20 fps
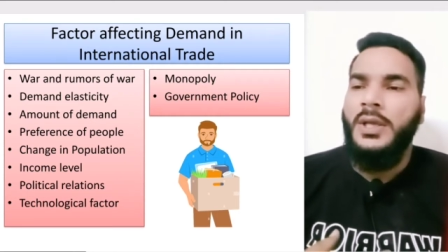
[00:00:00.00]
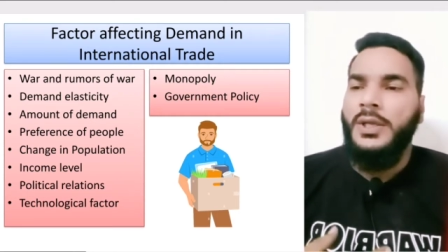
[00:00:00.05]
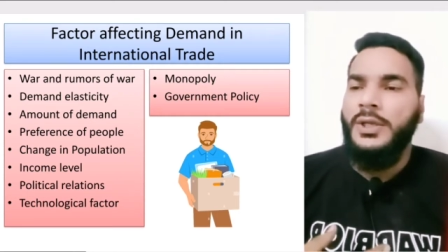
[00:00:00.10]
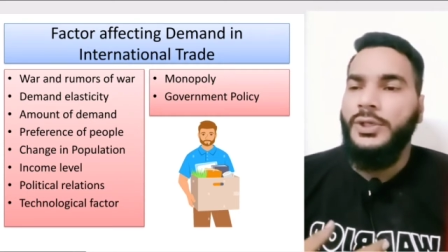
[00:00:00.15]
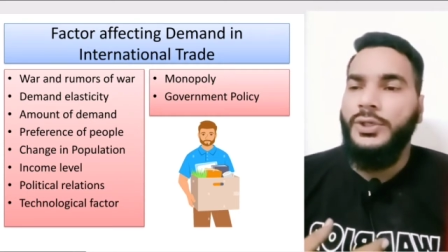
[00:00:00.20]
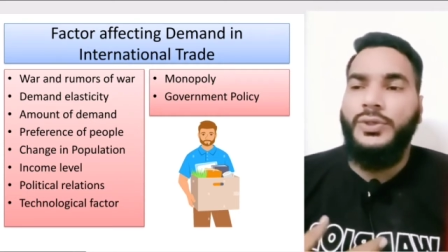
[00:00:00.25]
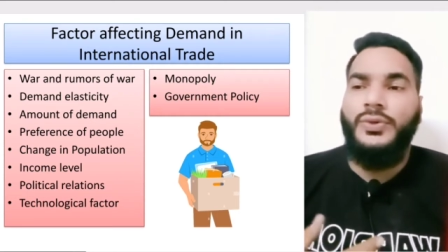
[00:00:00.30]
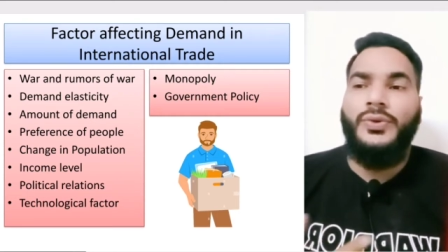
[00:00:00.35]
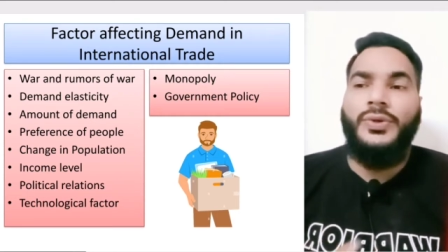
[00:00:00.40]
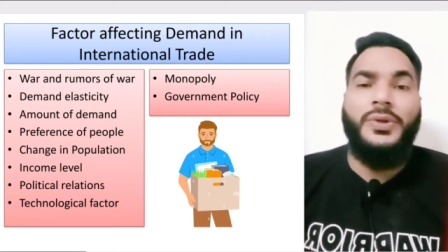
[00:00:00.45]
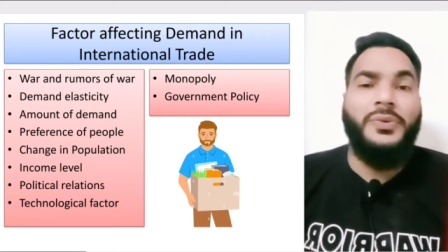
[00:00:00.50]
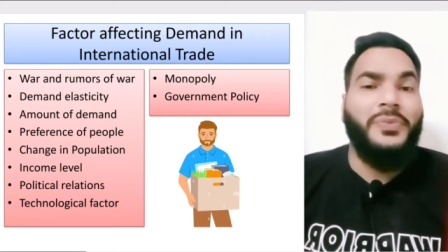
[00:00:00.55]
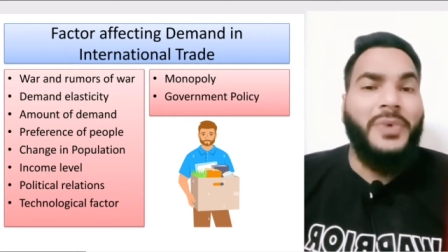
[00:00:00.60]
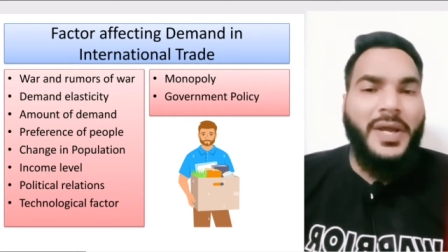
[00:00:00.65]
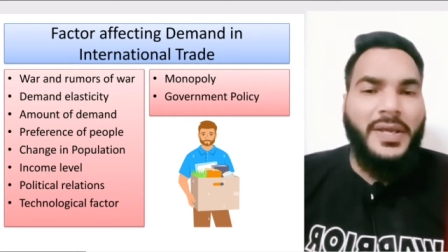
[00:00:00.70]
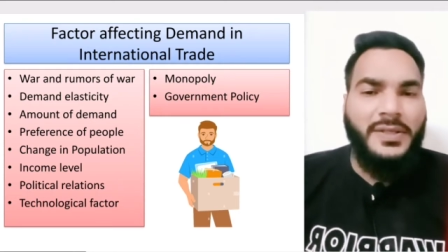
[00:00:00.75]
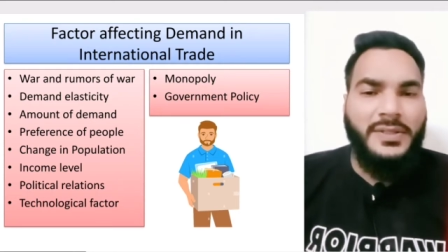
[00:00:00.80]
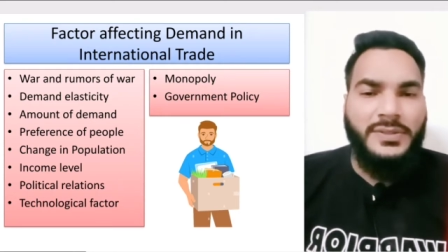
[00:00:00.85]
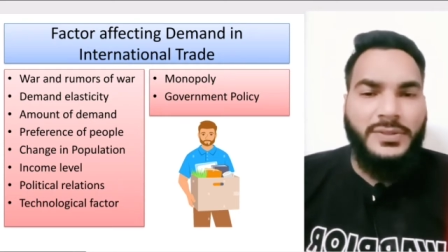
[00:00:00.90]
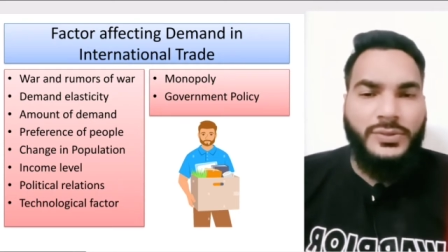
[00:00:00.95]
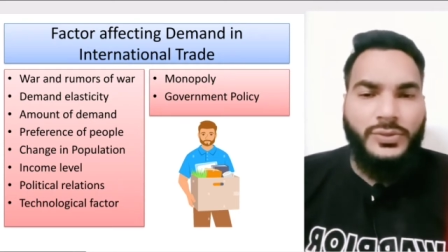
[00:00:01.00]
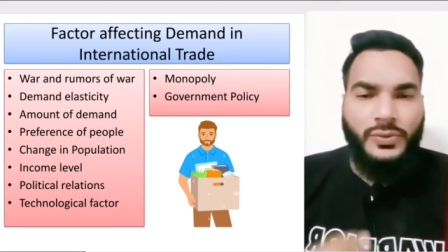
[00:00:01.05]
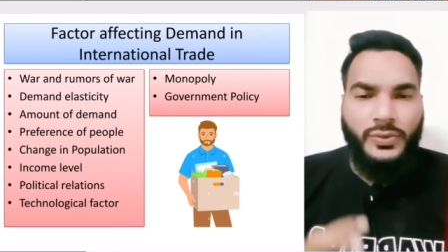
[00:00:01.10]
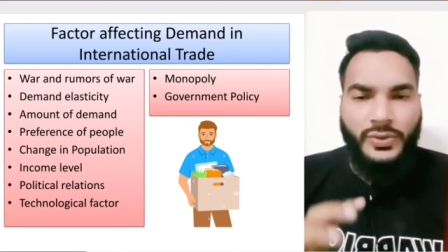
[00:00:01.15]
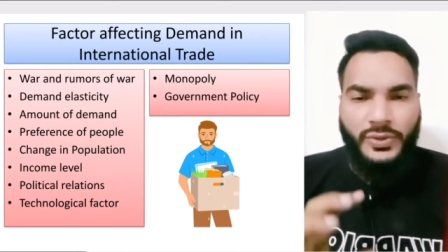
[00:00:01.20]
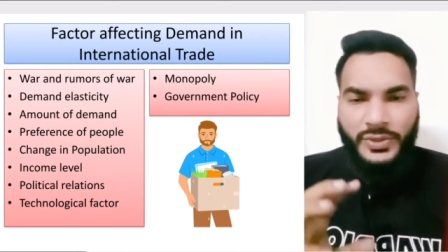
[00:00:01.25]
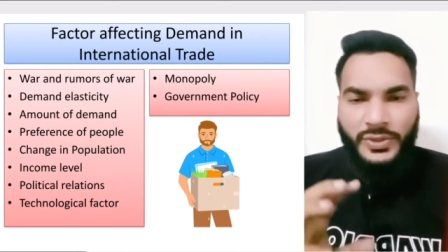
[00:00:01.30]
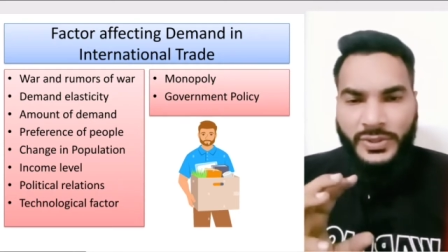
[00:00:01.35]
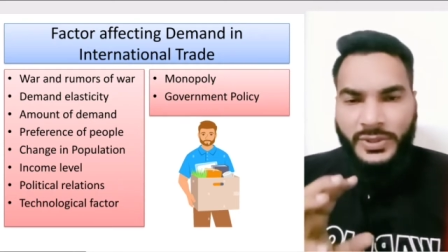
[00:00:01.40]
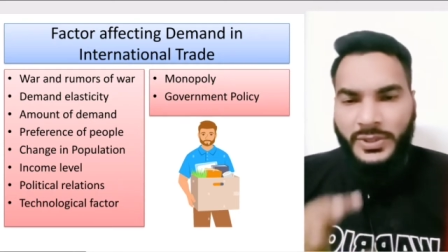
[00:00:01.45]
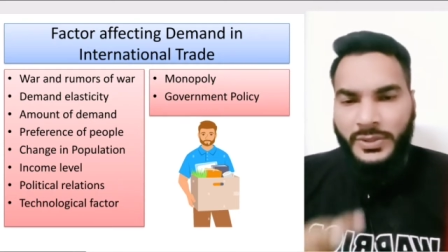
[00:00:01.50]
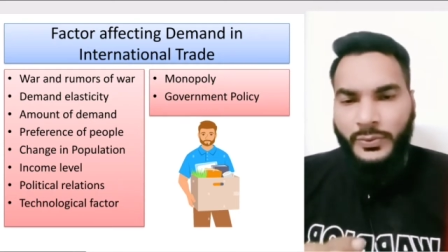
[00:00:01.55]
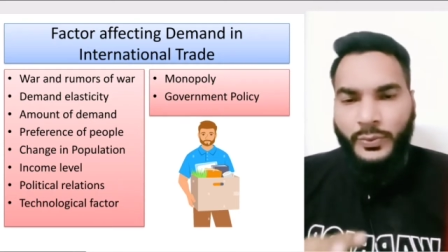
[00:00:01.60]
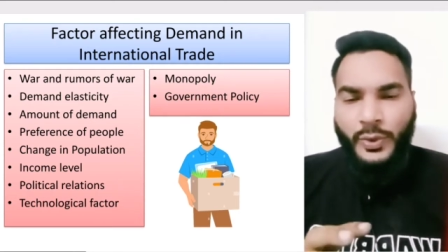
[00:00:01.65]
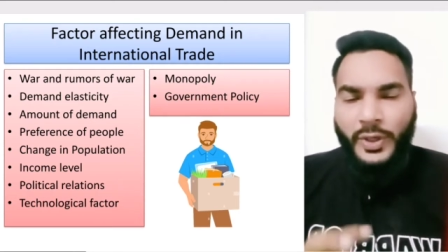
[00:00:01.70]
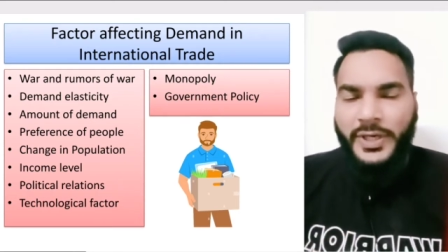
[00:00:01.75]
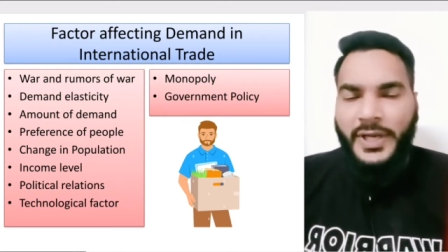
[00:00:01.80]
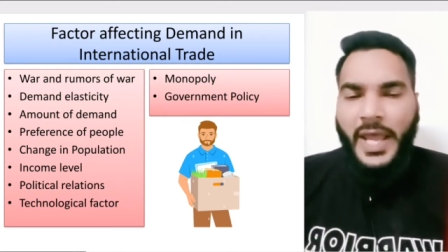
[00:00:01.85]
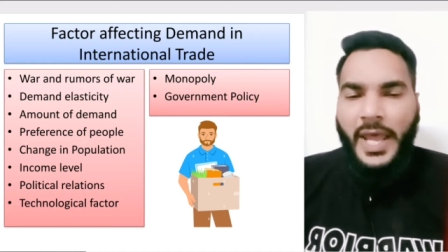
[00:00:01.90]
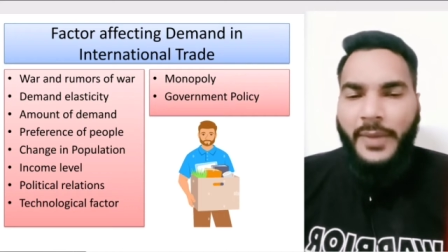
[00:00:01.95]
new device, so and
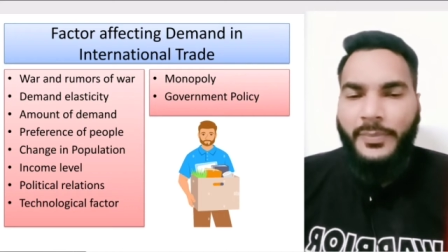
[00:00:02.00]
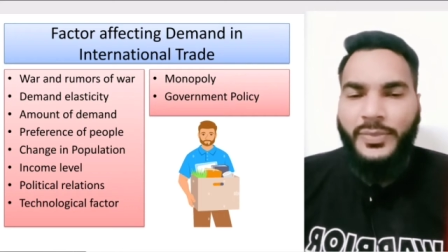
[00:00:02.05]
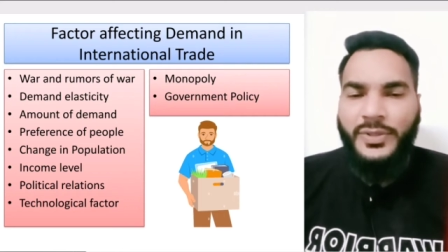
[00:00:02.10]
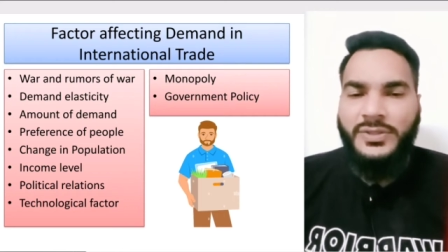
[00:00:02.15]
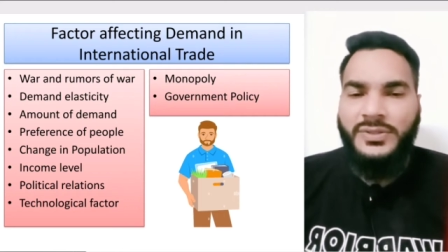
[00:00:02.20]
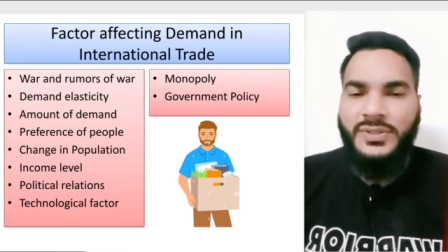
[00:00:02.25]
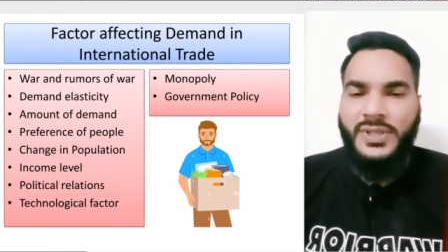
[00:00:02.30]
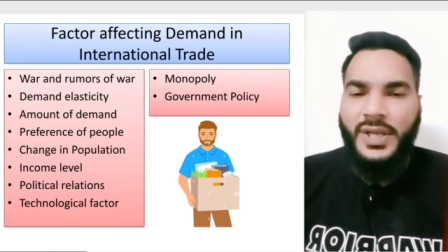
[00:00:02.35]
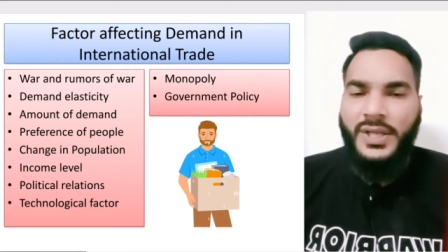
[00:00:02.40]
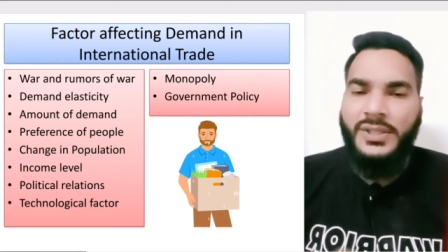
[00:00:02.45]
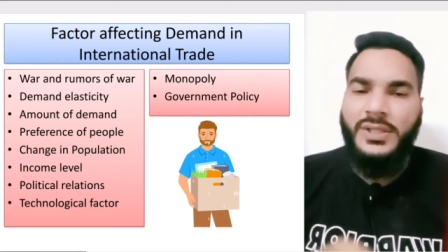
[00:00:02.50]
what happens there,